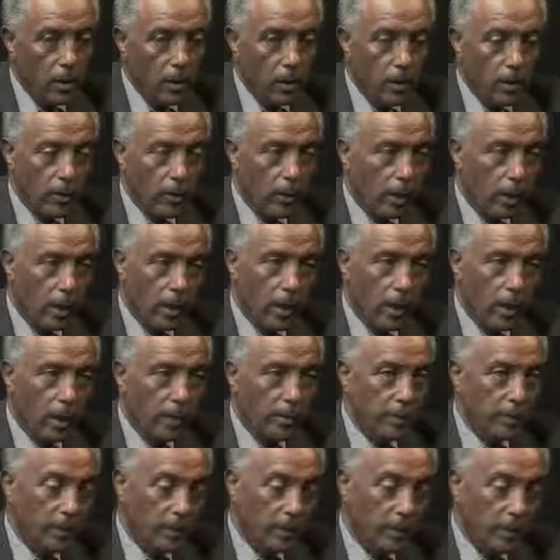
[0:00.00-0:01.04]
Oh yeah, I
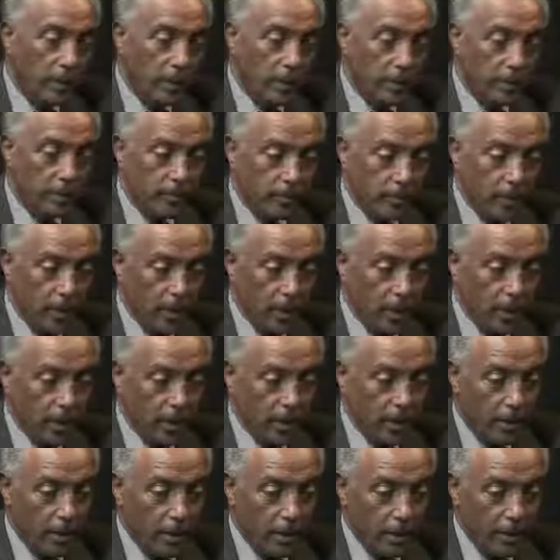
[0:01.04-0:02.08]
mean
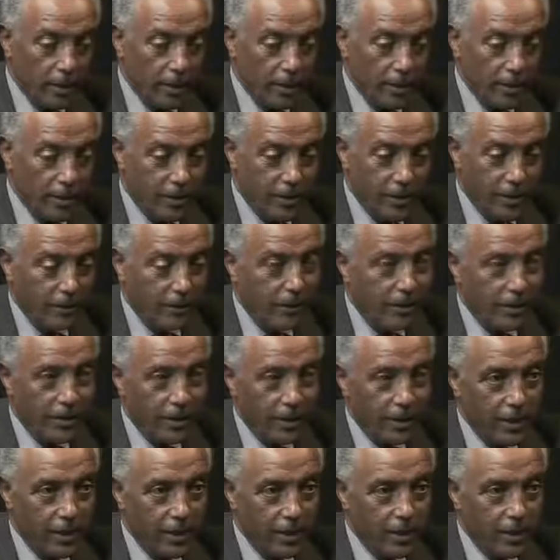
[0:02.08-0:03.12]

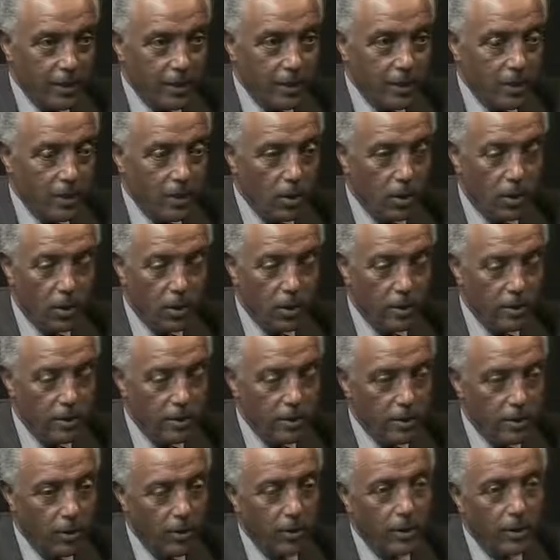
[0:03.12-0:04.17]
definitely. This is the
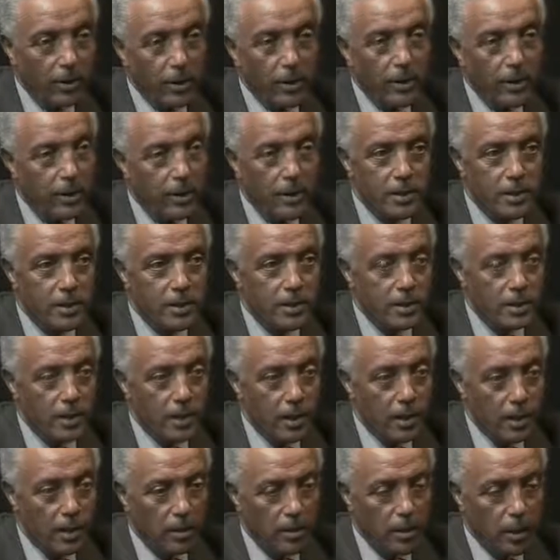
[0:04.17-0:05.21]
whole thing is
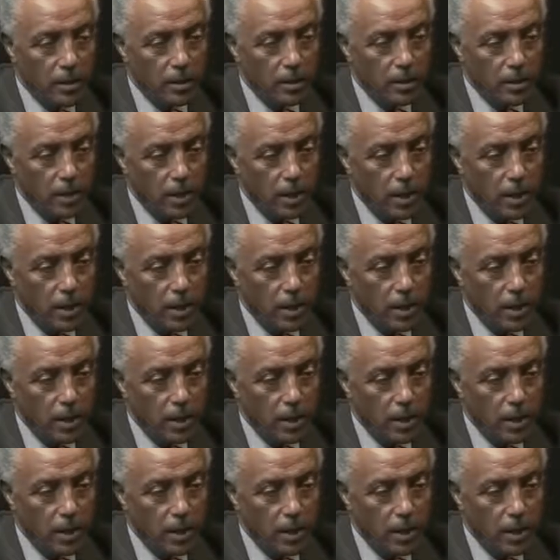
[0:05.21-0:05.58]
about